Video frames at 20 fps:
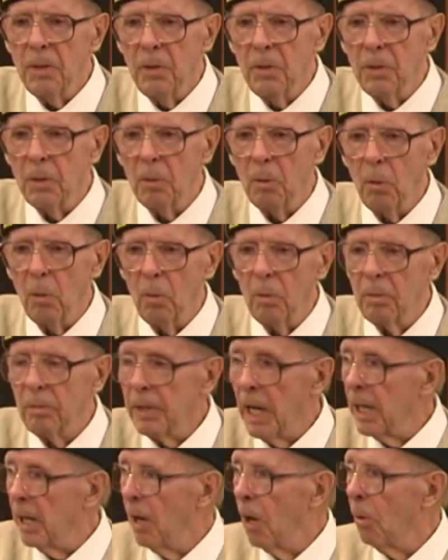to
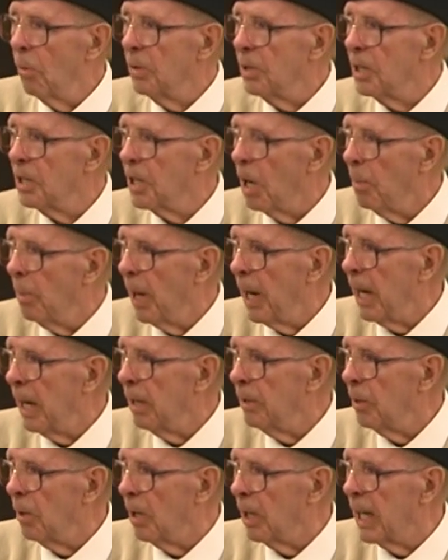take a note to
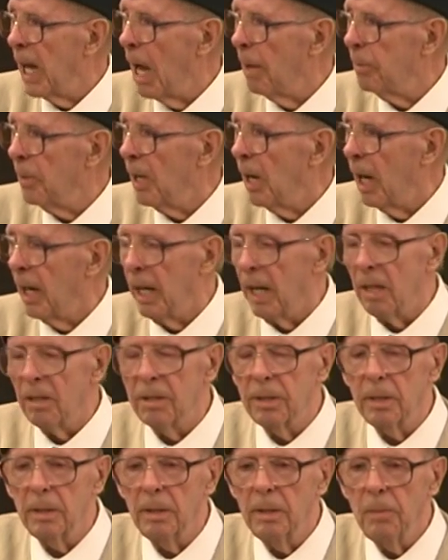somebody, to the captain, I
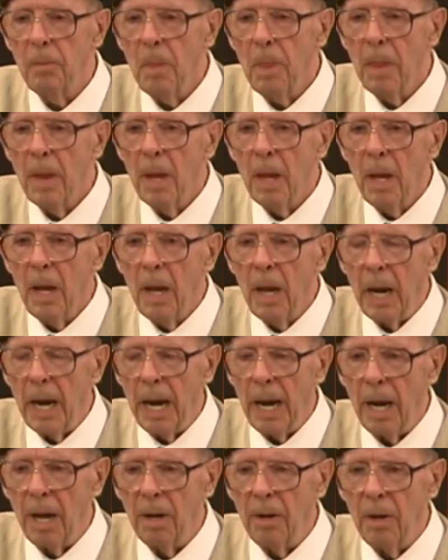guess.
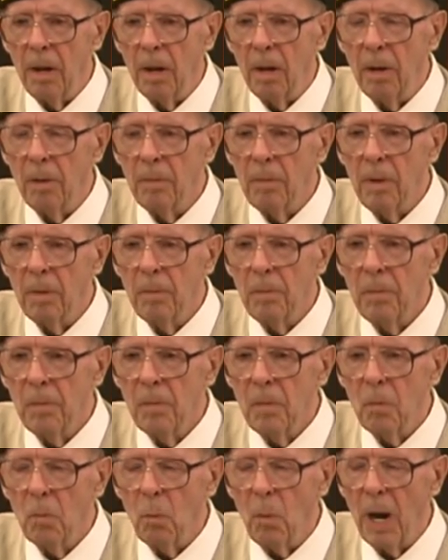And uh,
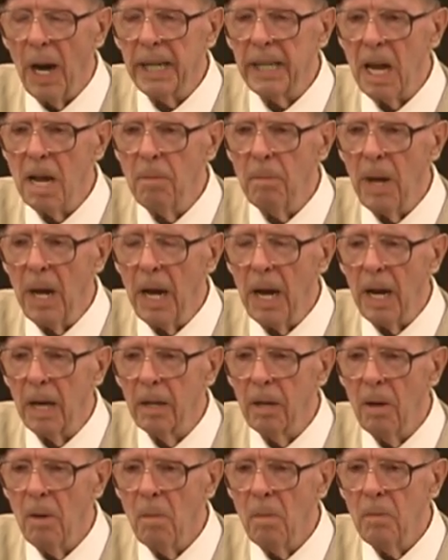when I came
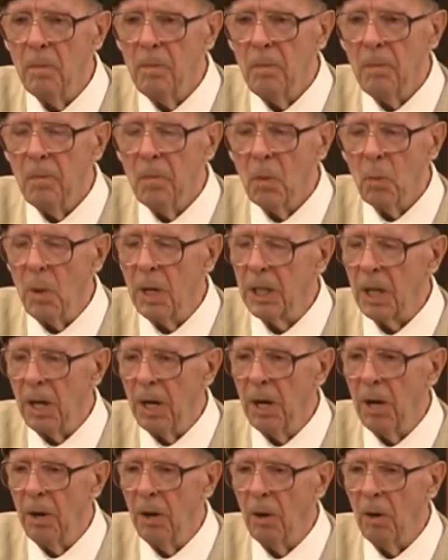back, we could
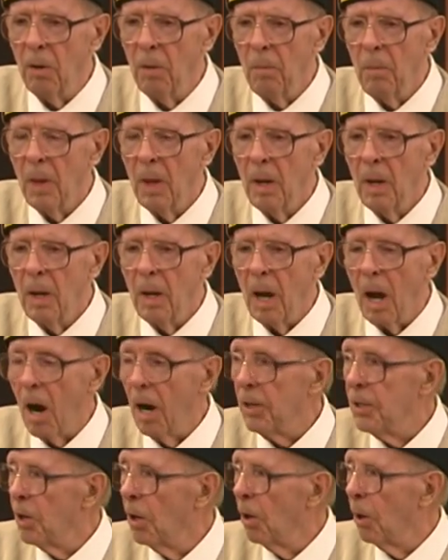hear
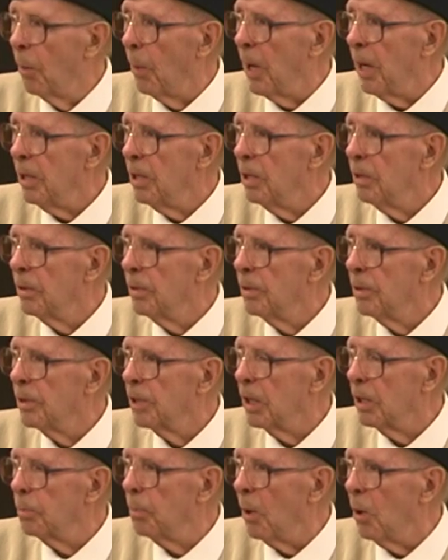artillery
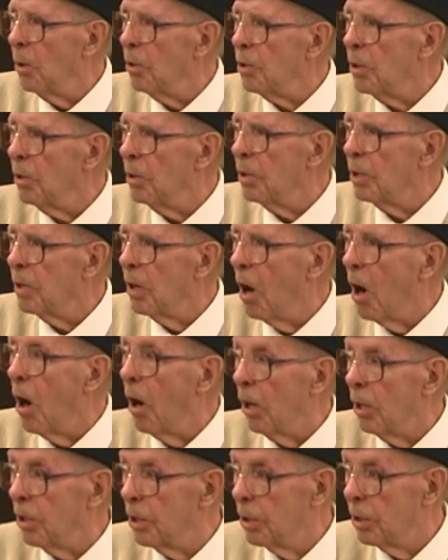explosions,
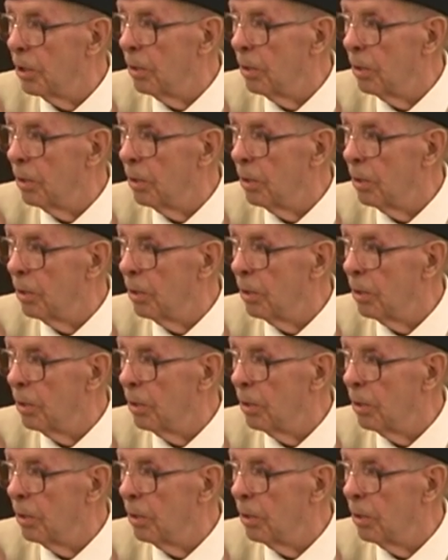ours.